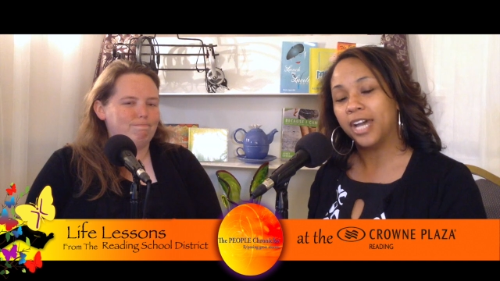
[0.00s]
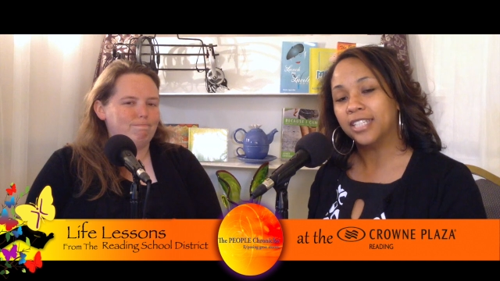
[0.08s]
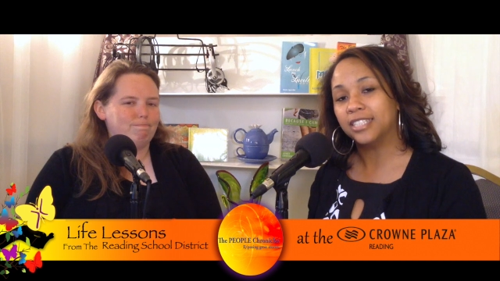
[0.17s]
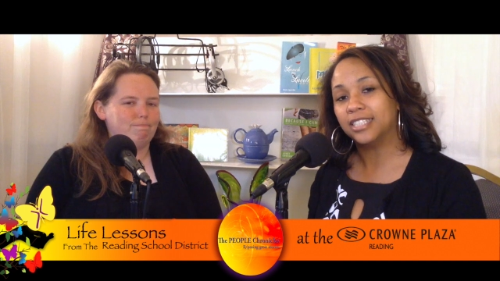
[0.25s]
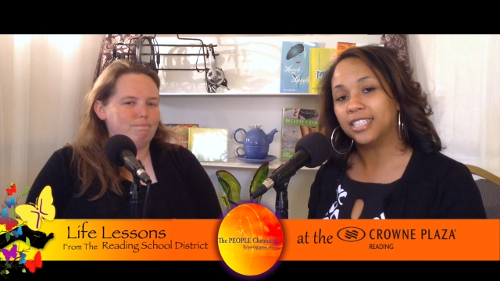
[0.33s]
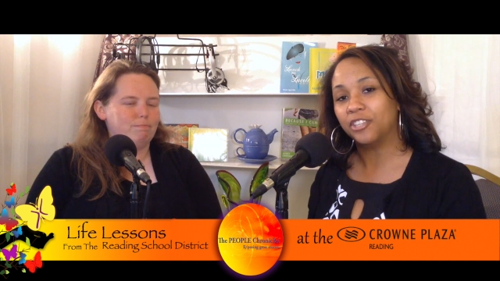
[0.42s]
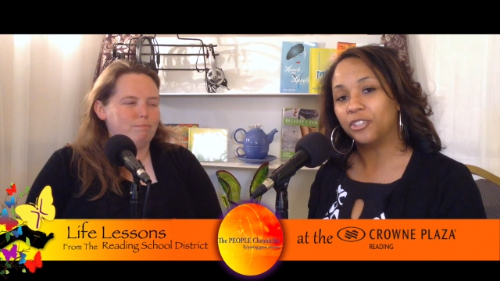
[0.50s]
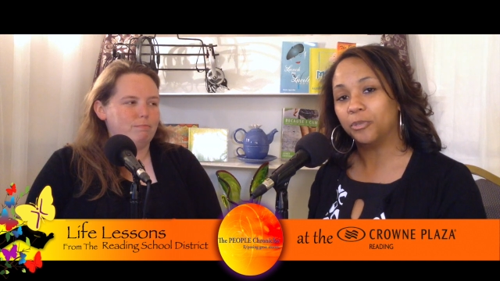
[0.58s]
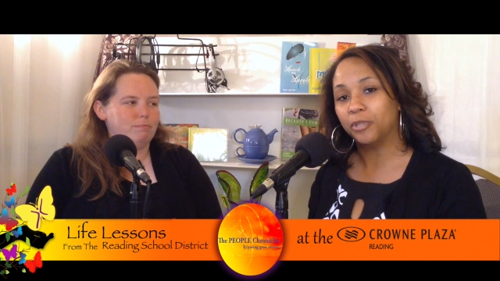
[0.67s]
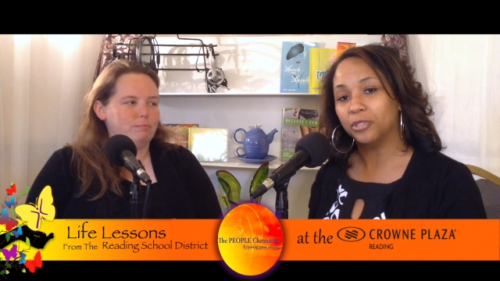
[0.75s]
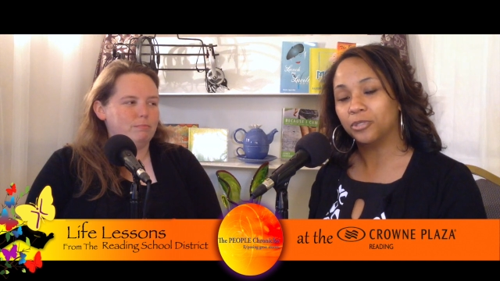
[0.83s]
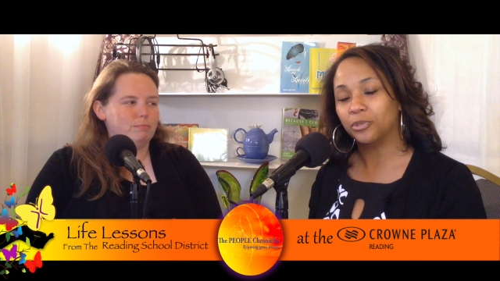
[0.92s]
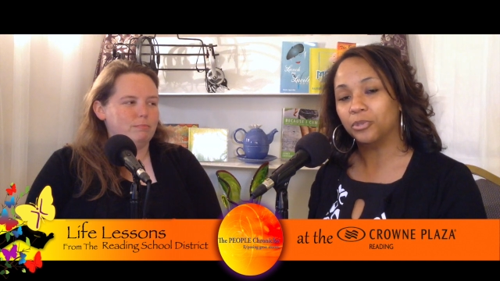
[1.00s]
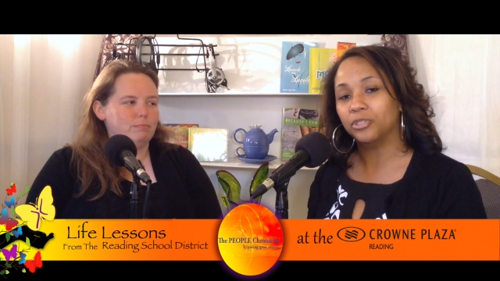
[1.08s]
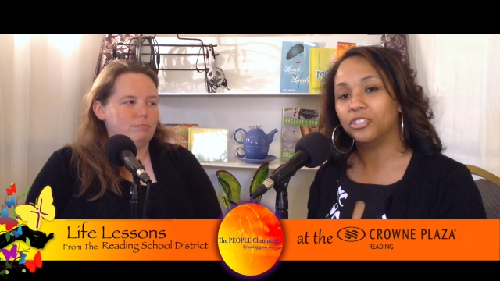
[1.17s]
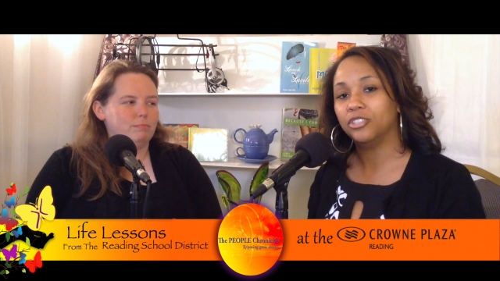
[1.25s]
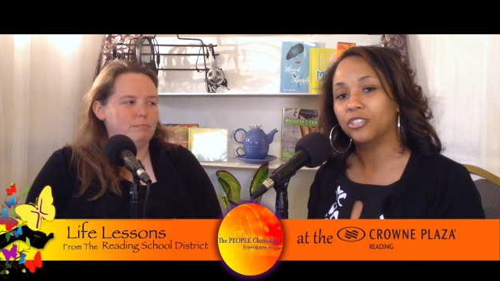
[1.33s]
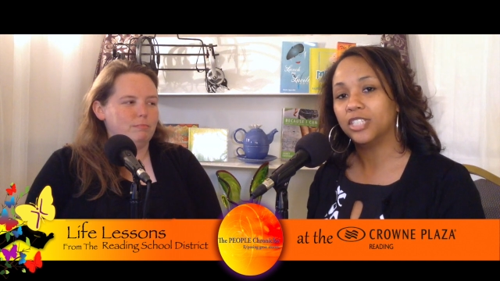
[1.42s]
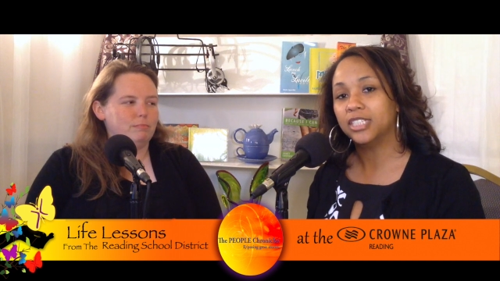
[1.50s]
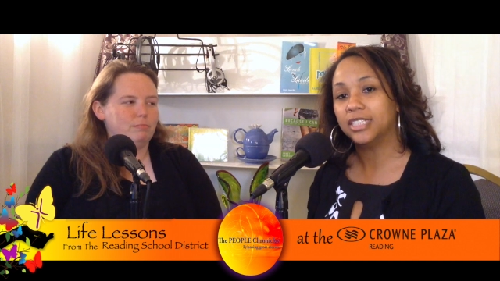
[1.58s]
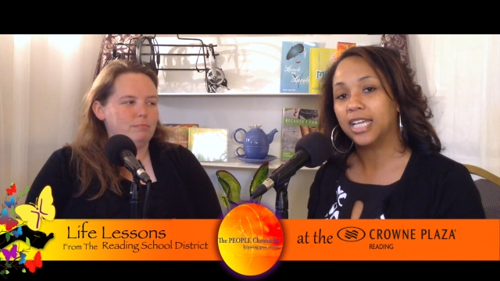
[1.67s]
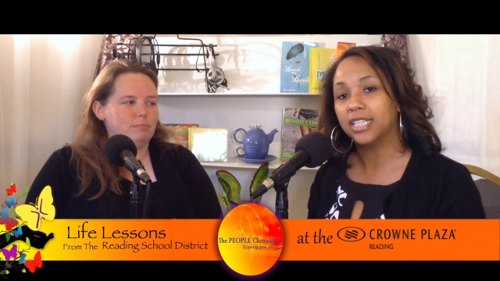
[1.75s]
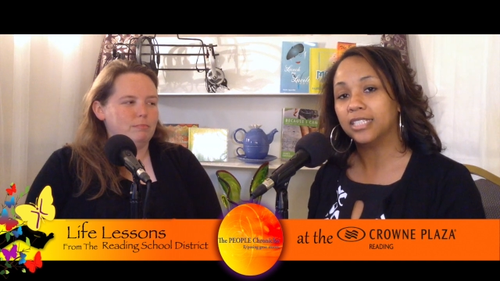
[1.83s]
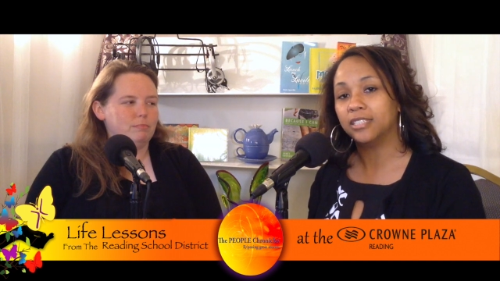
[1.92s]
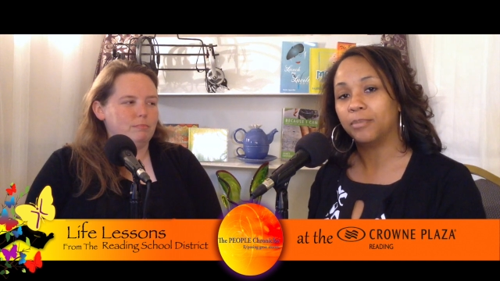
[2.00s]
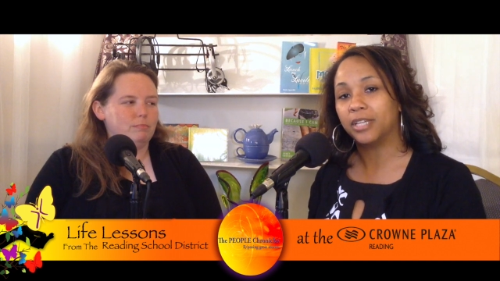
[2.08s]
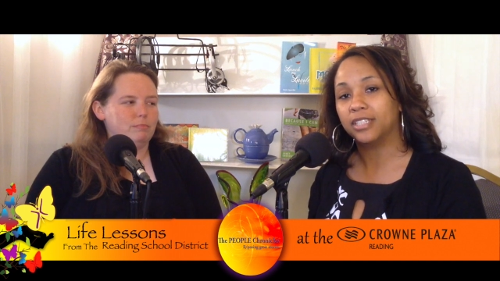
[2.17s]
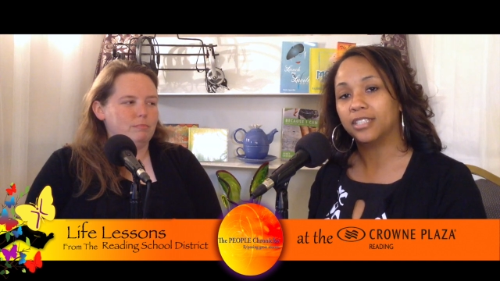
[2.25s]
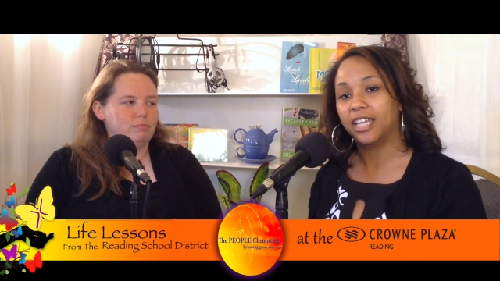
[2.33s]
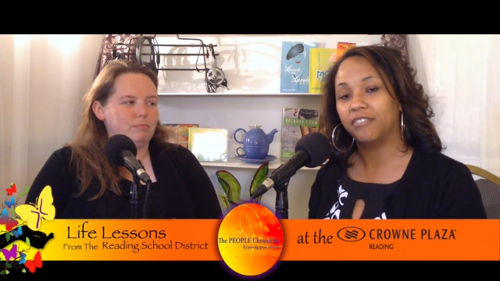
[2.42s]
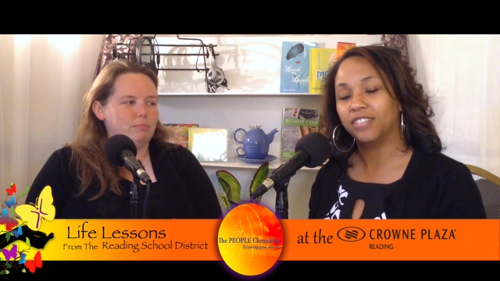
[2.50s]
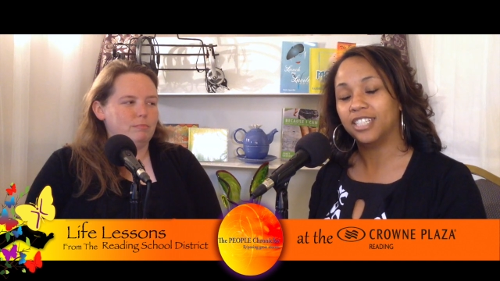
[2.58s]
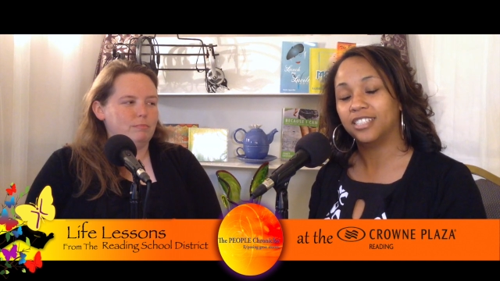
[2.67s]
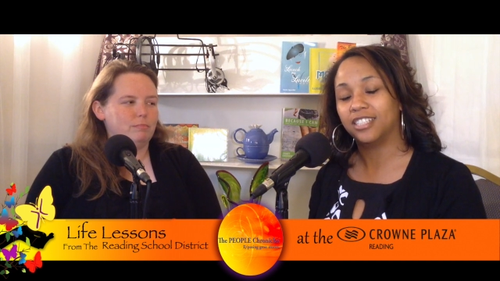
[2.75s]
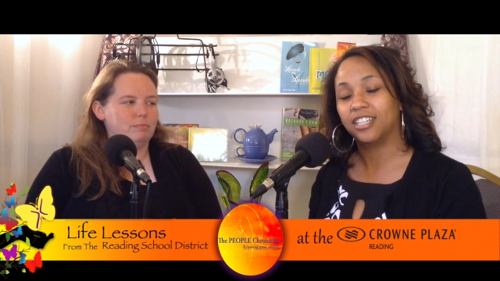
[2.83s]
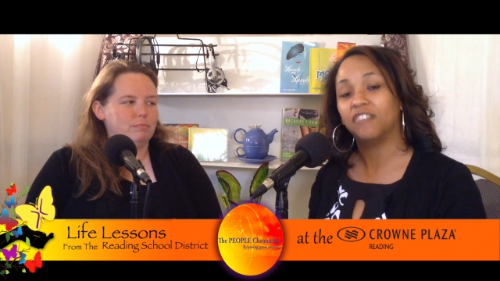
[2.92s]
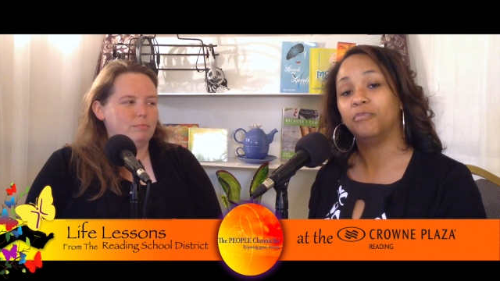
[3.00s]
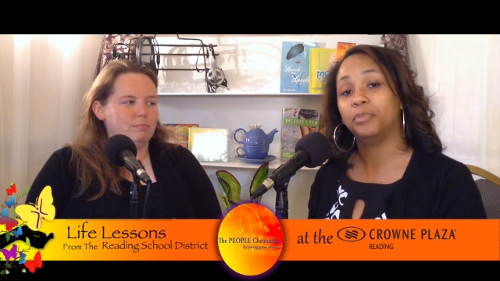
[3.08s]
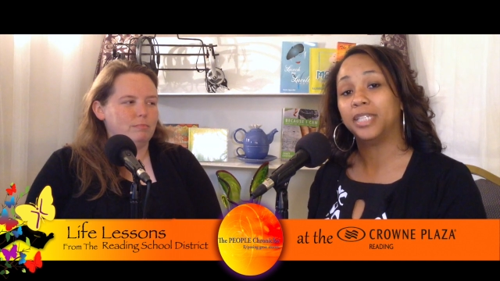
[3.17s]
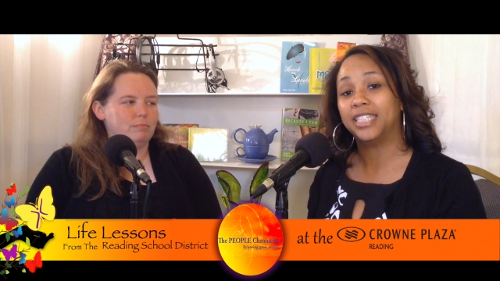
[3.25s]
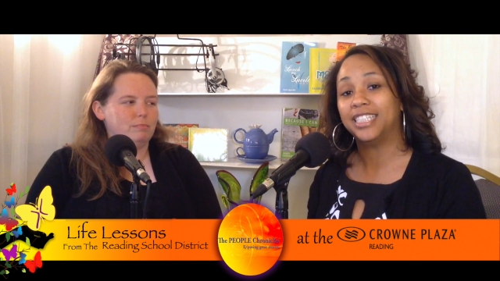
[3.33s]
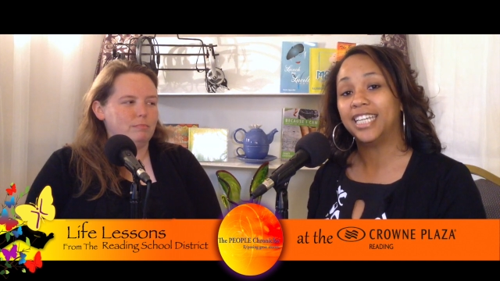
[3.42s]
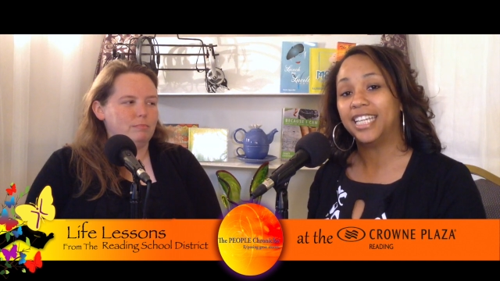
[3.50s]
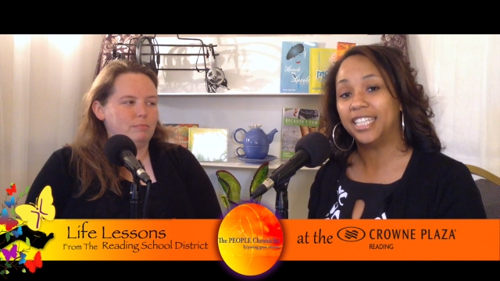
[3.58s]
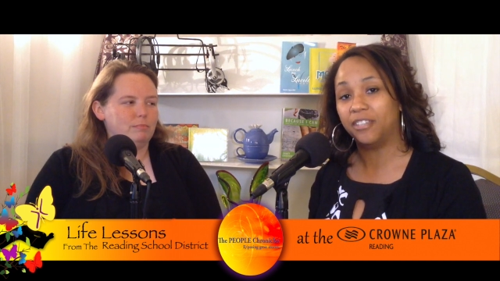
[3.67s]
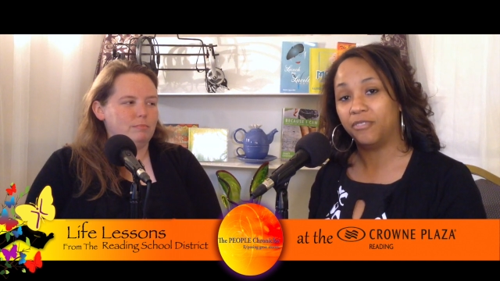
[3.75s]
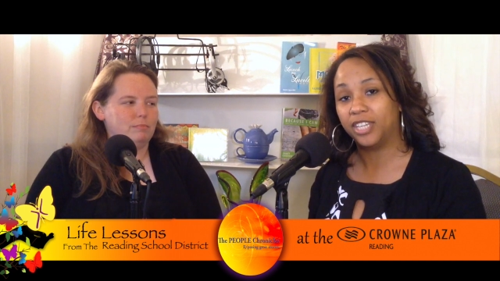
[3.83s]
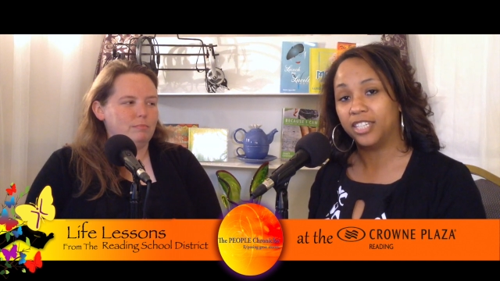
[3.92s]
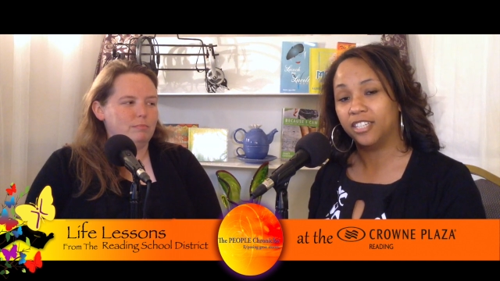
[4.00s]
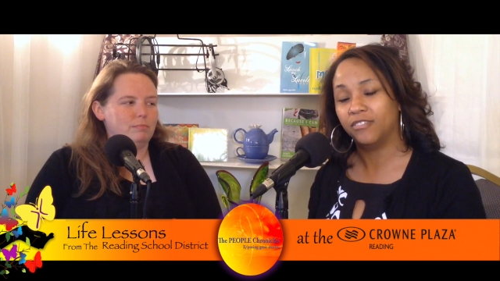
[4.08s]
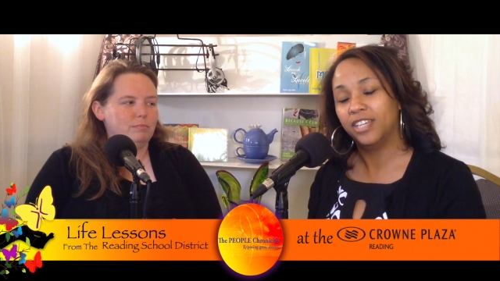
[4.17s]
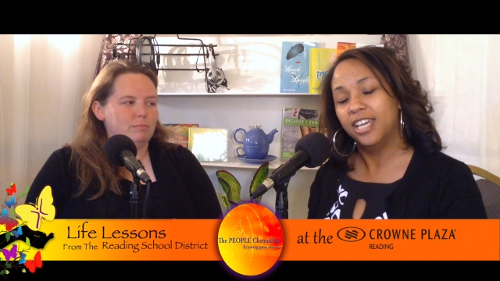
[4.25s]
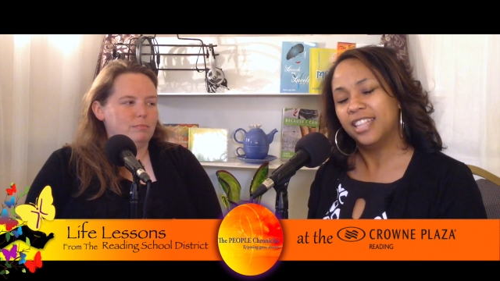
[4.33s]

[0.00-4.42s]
Speaker 1: at Southern Middle School, and she's going to tell us about the life lesson of being innovative,